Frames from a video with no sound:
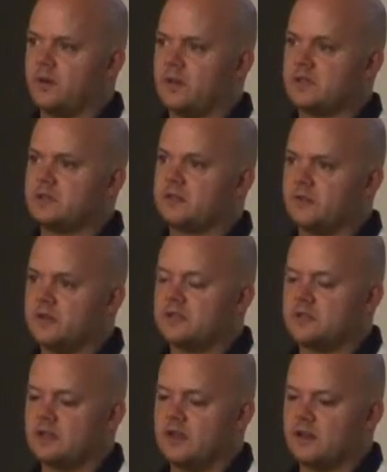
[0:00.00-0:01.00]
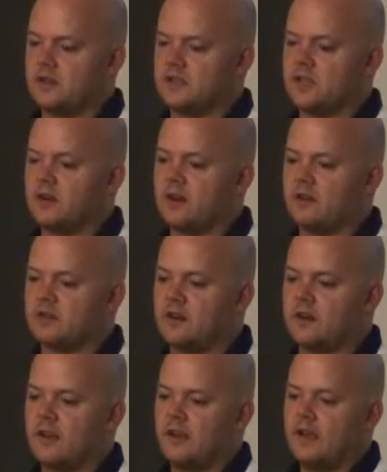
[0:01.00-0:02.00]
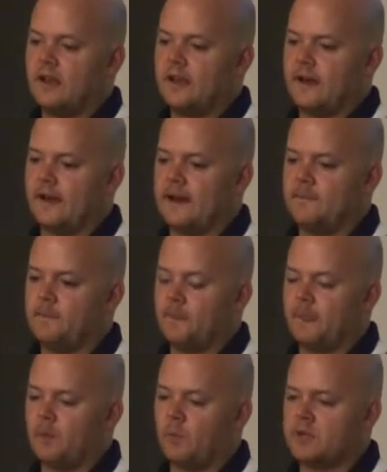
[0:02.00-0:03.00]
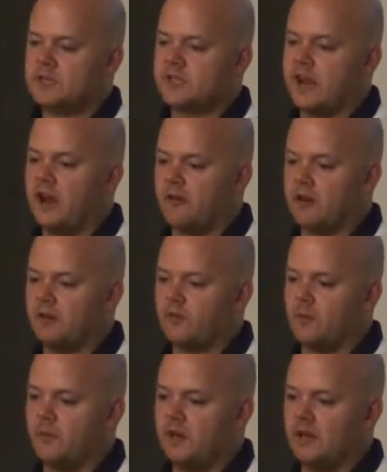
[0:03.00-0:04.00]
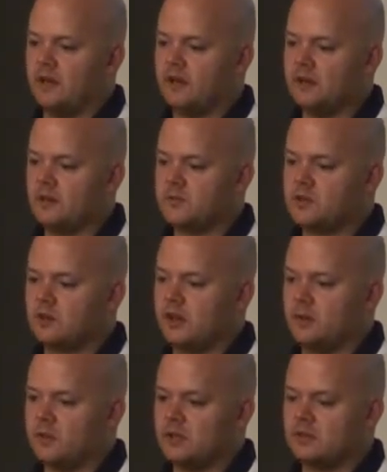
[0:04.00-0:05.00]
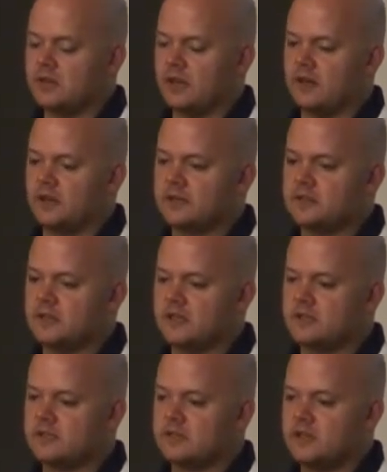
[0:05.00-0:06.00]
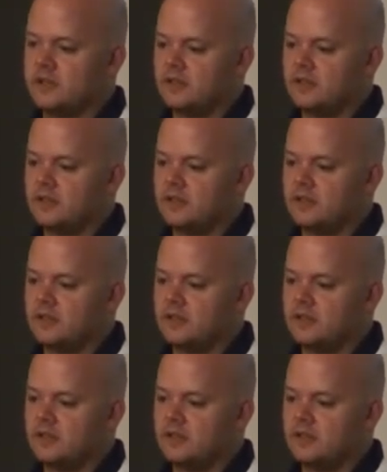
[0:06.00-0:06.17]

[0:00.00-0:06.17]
there is, there is uh, concern out there. Um, what's scary for me, and I'm sure Liam will tell you this, is